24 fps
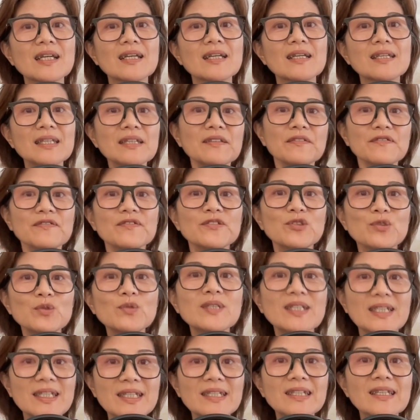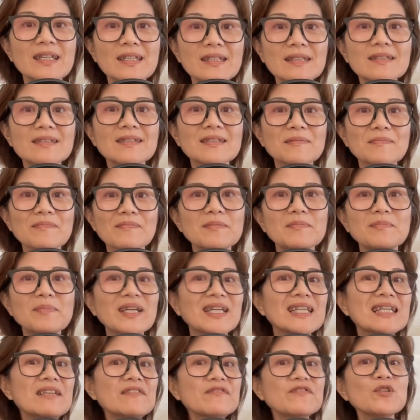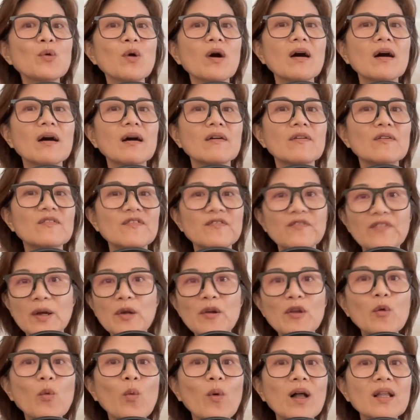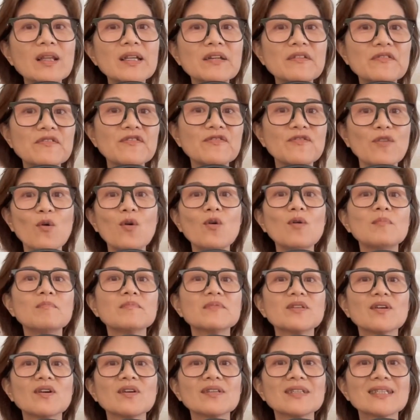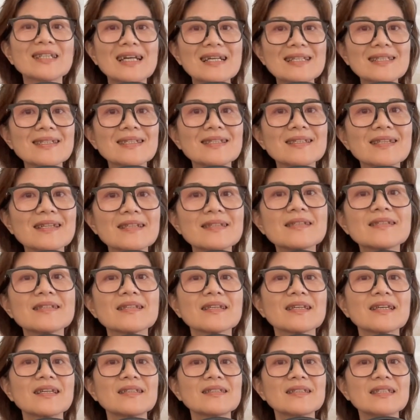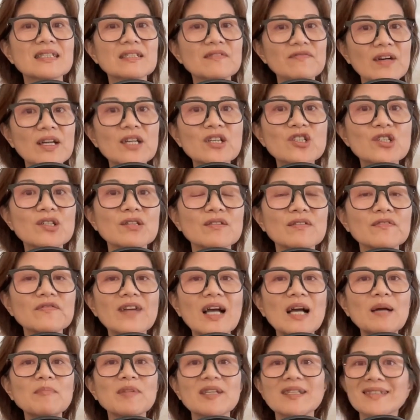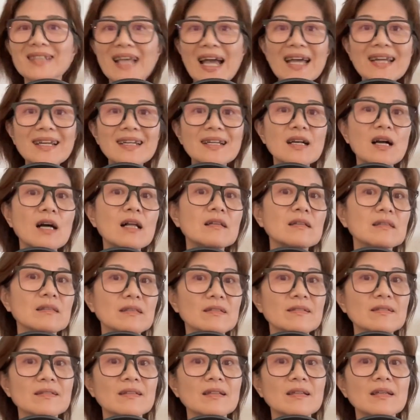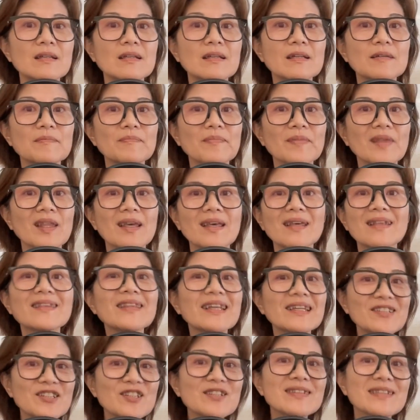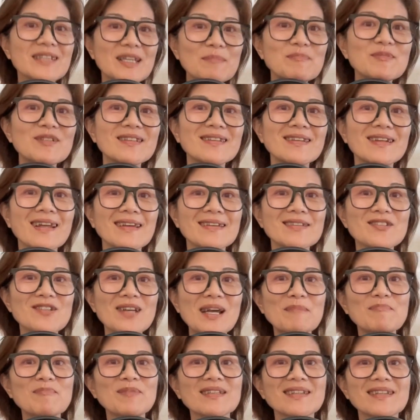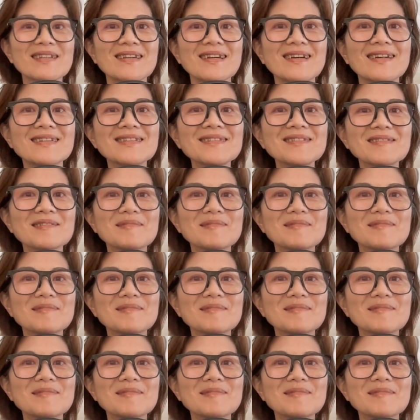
if you need it. But if you are very well informed on narcissistic and dysfunctional families and cults, then just skip to the next chapter, yeah?